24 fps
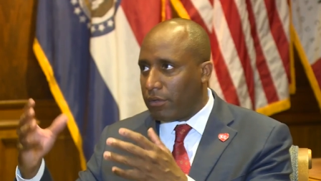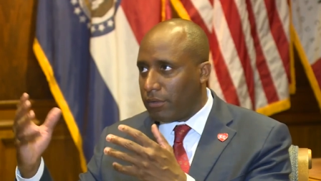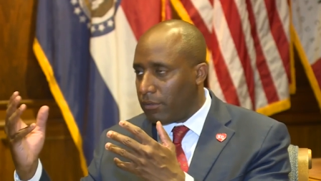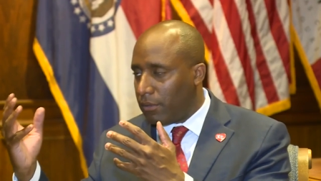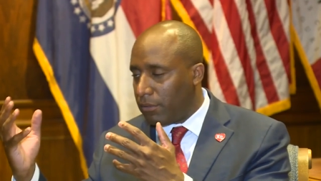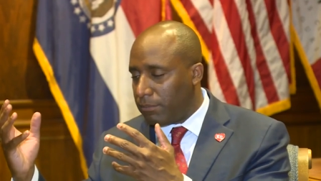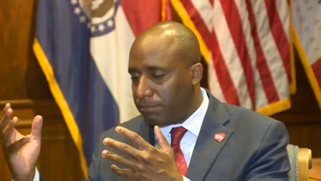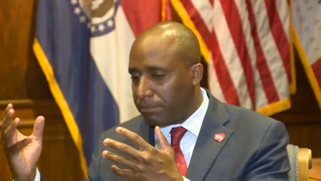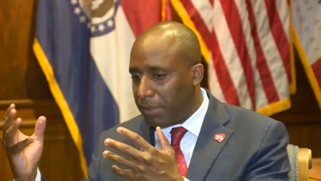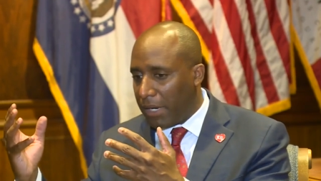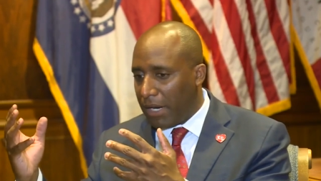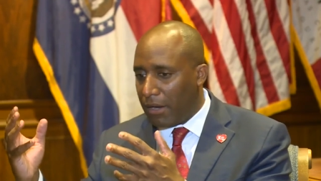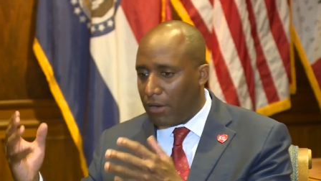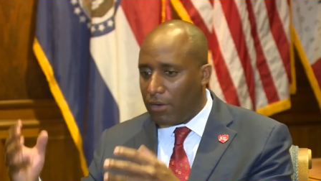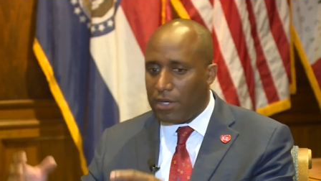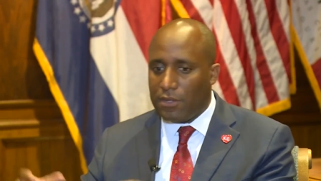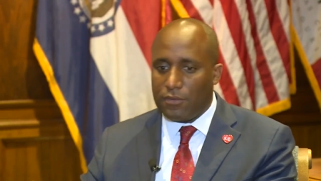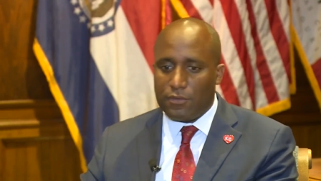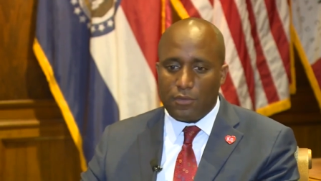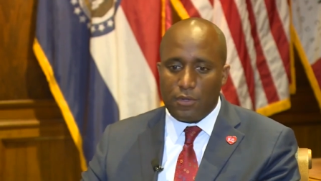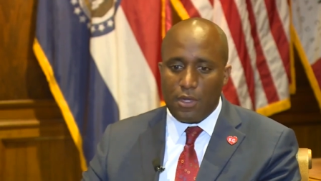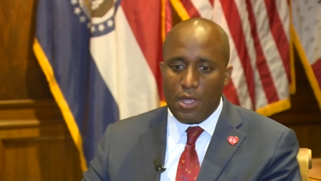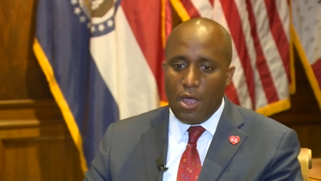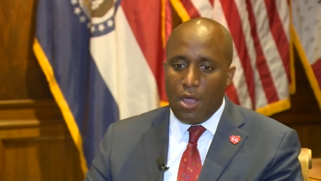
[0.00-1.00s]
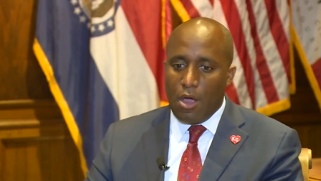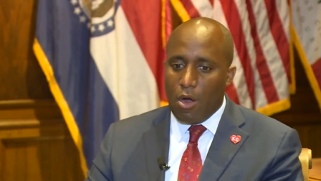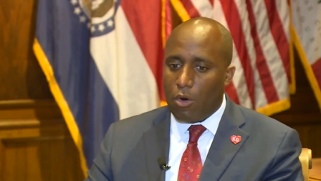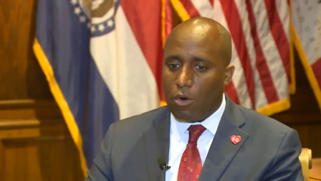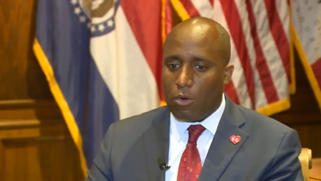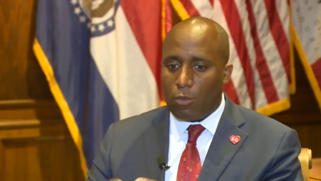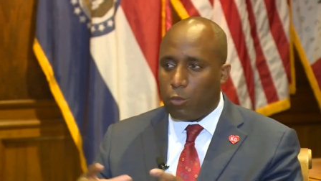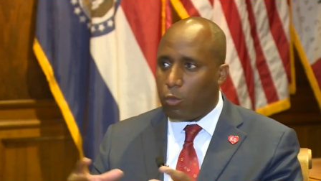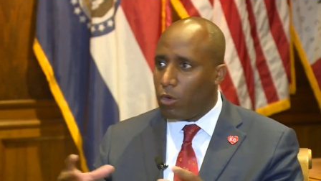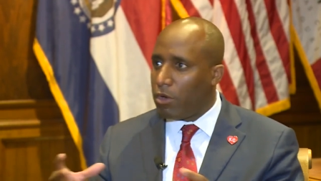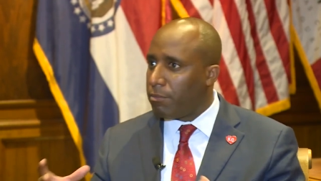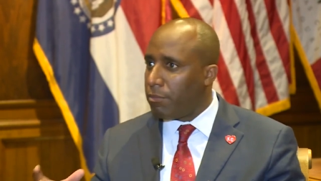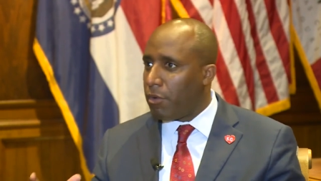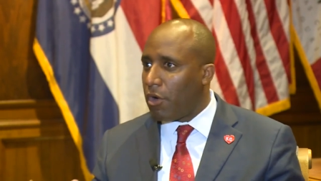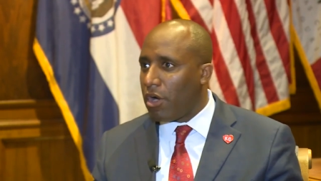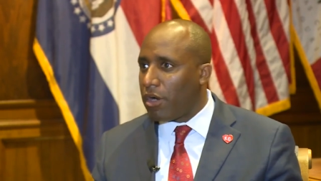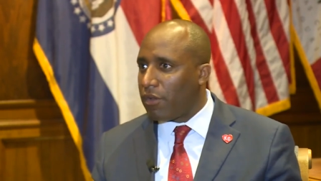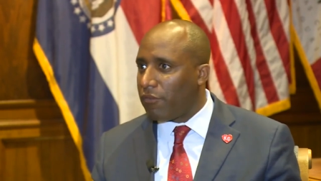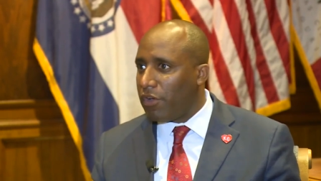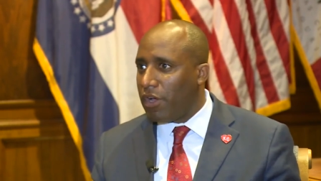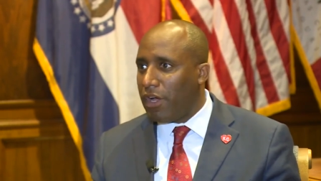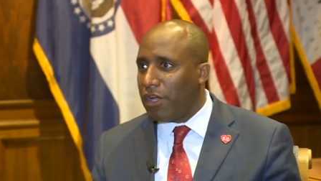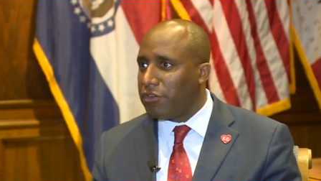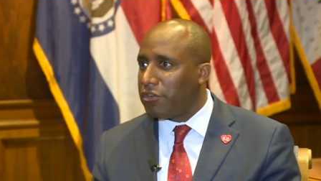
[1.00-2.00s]
their parents or weren't
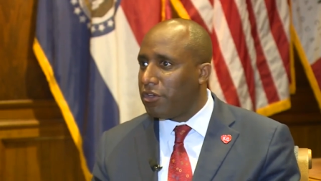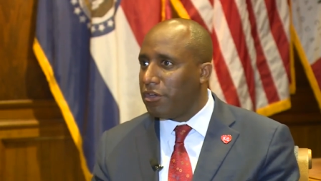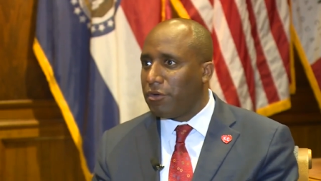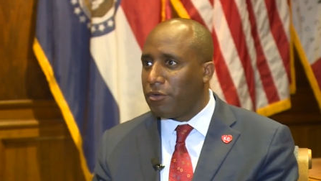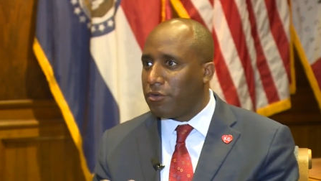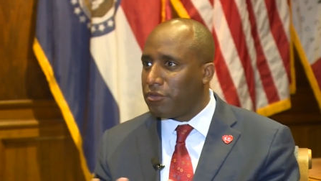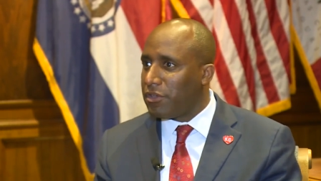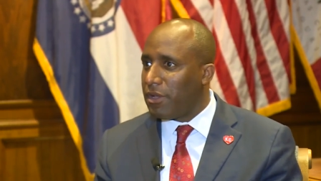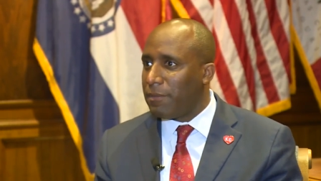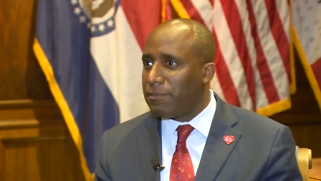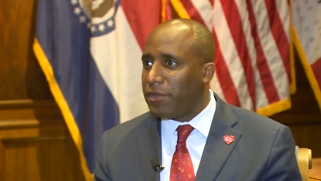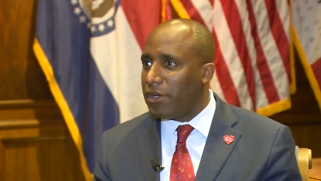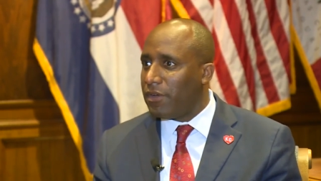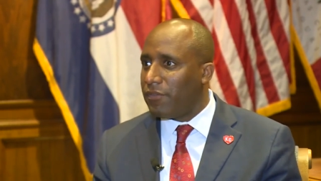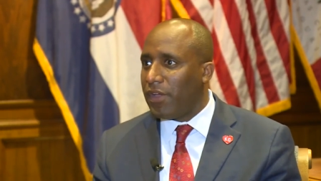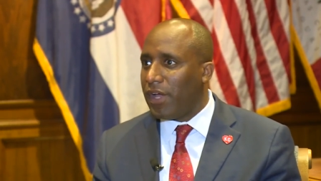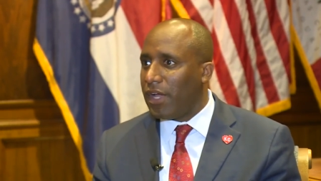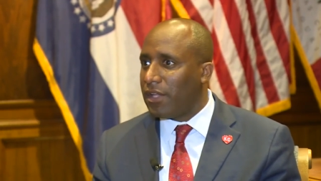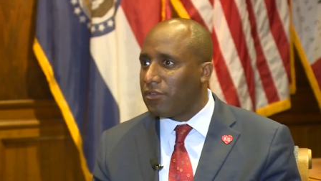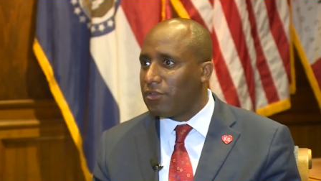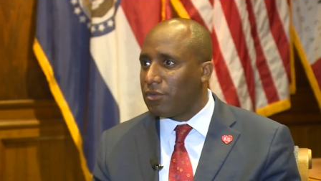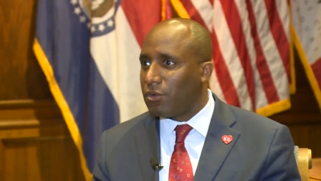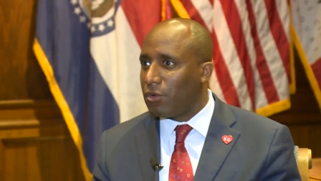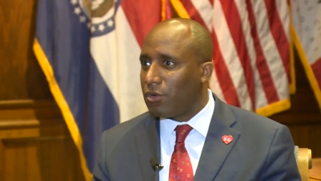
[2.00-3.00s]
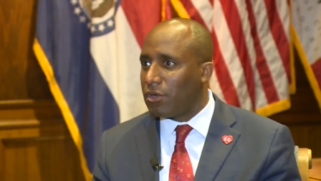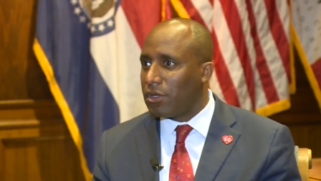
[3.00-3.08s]
part of hunting or something of that